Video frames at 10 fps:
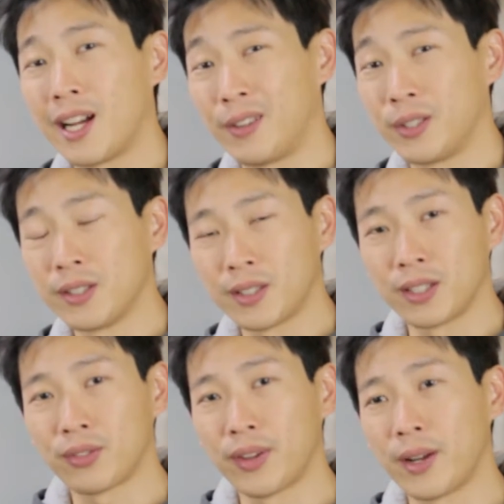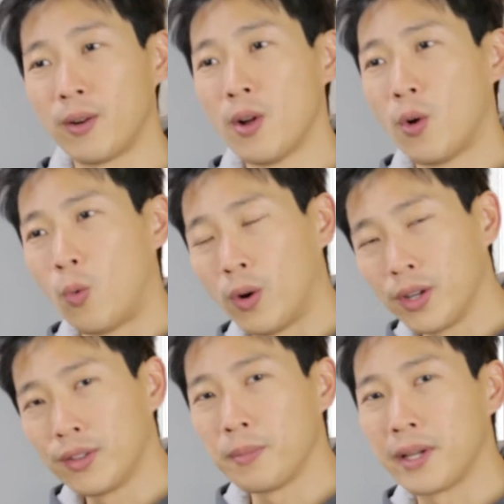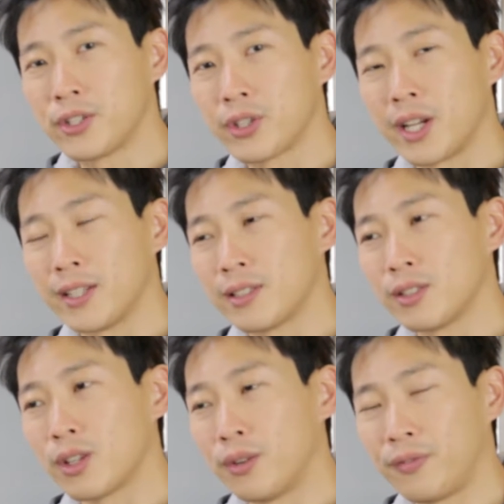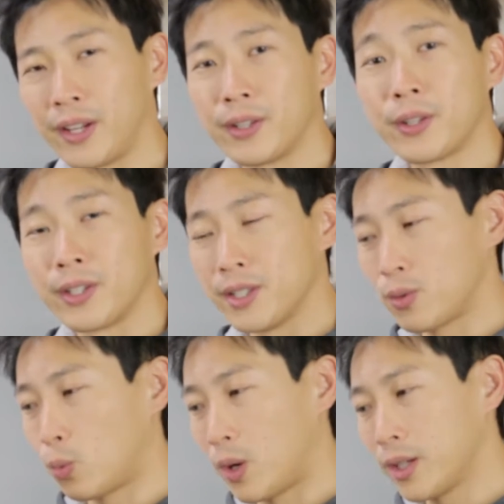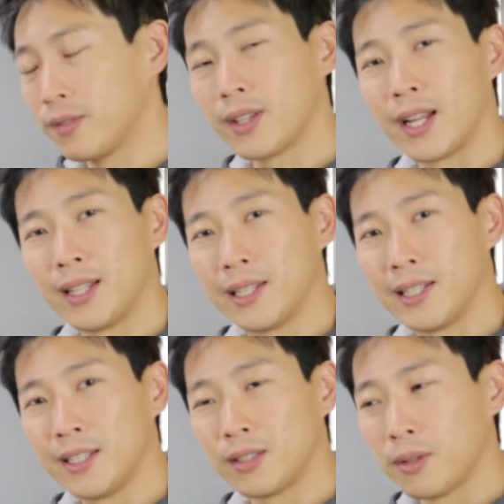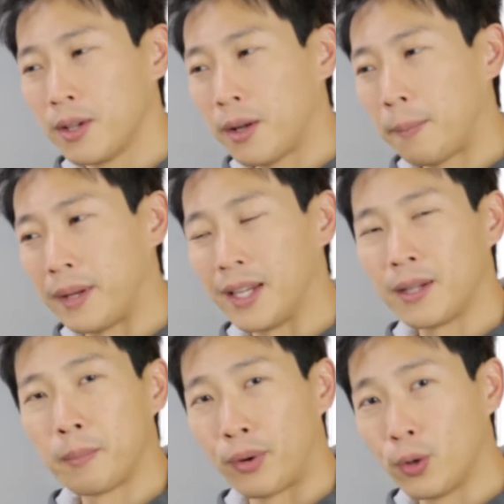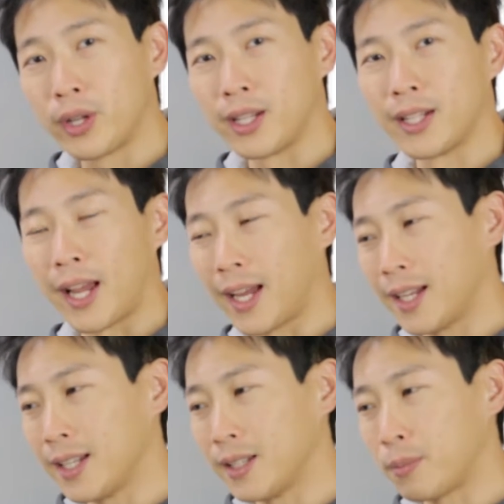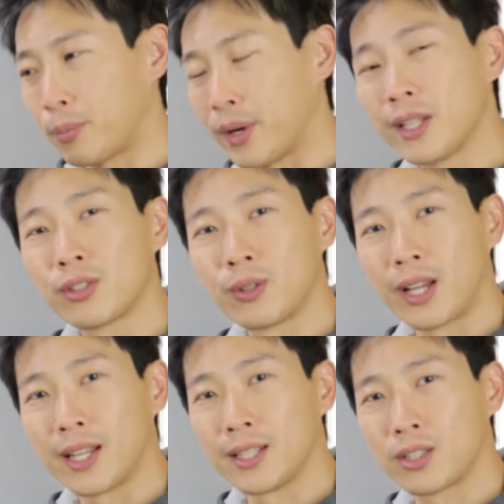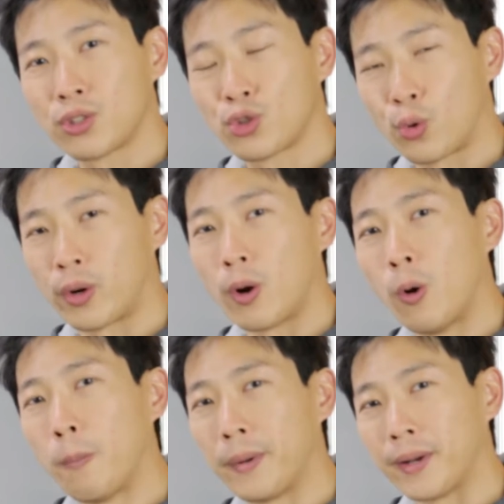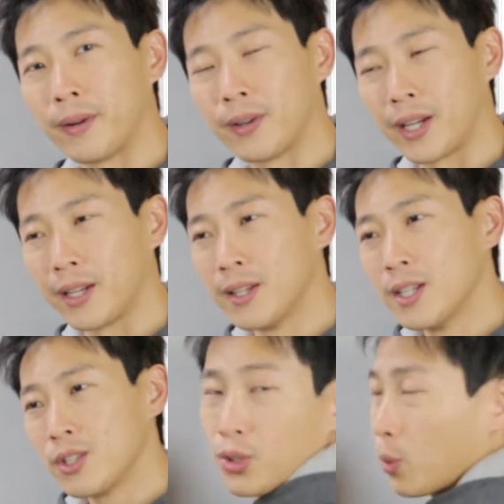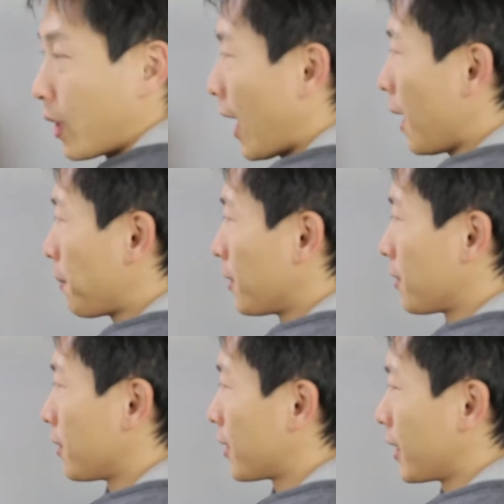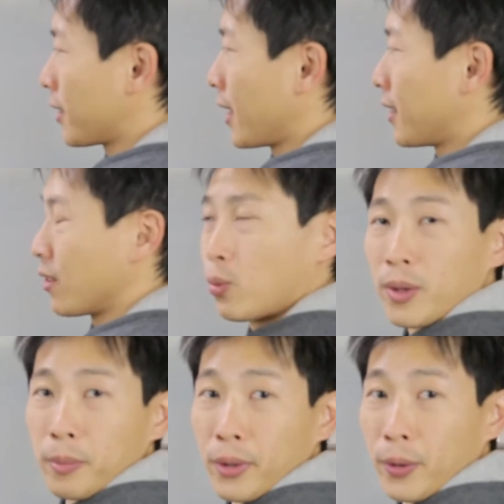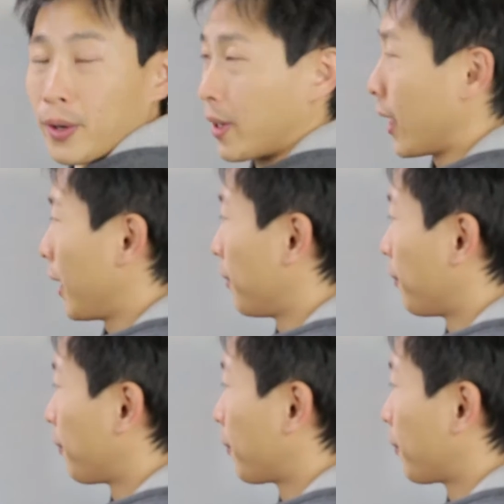how these things fail. One of the major cases of failure is one of the LEDs being broken and it breaks so that it's short open, okay? So what happens is, let's say this one broke, okay?